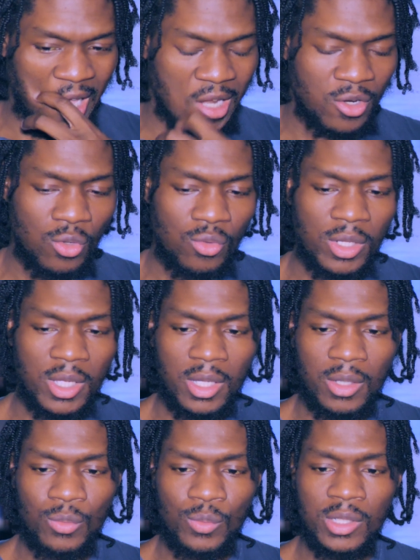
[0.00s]
I know
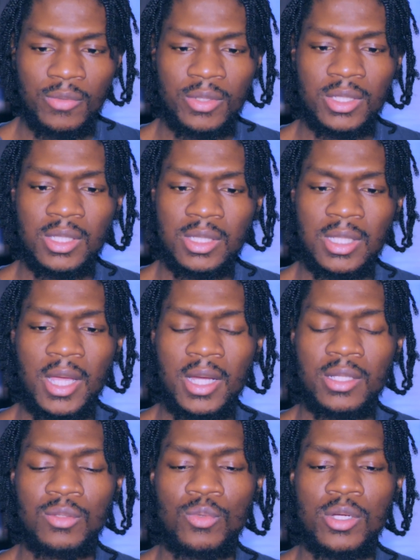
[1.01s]
that we live in a
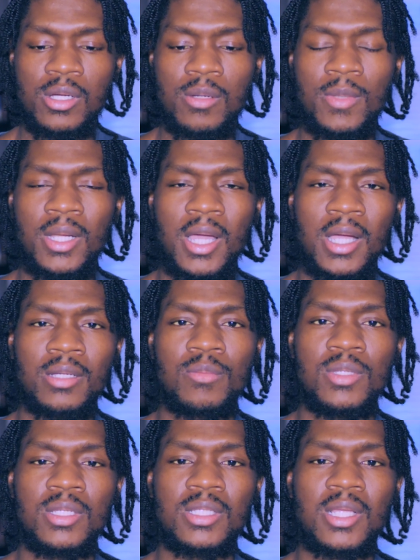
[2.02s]
society where
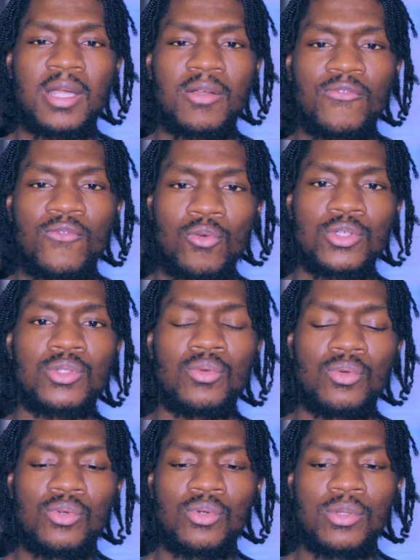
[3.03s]
monogamy is kind of forced
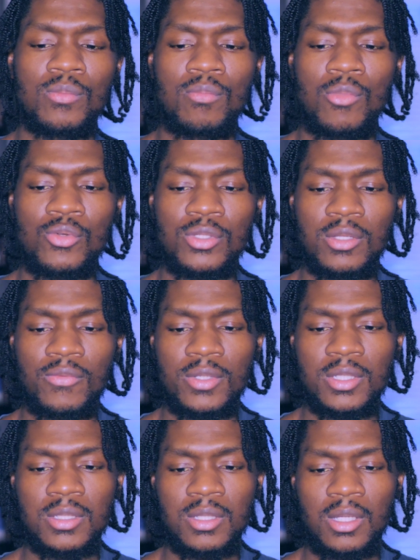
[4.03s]
on most of
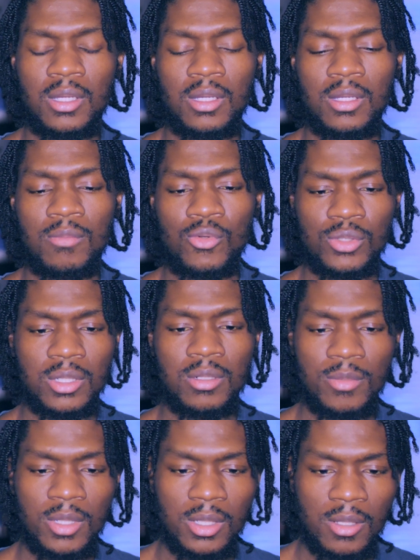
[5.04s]
us, most of the
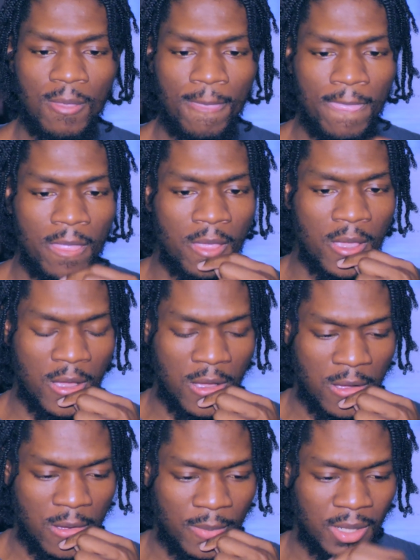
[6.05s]
men.
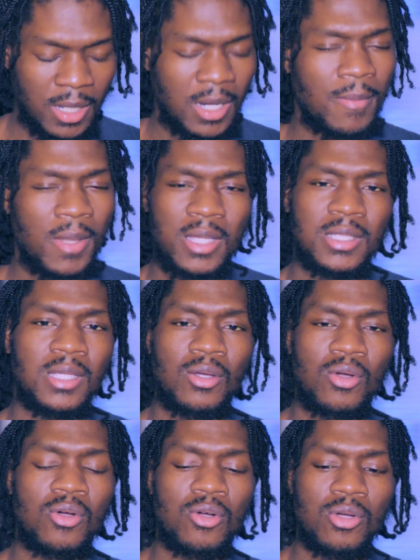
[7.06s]
And I'm not saying
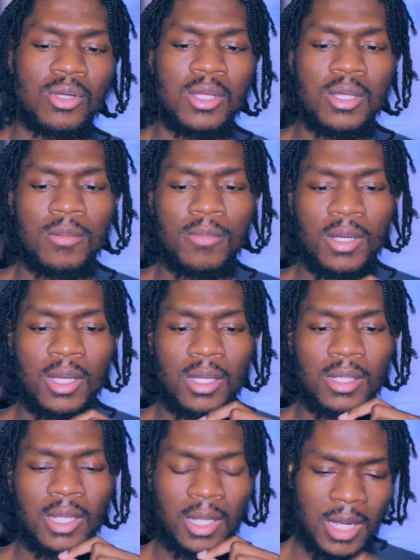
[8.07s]
all, but
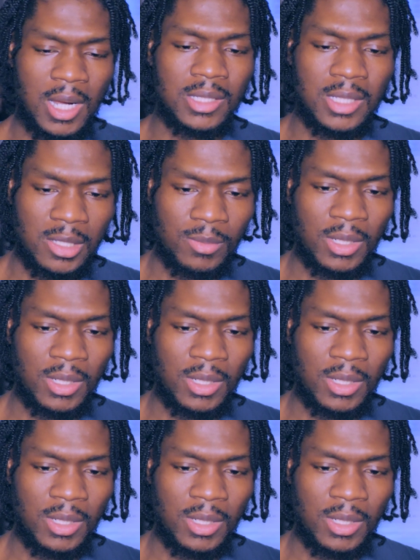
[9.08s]
a lot of times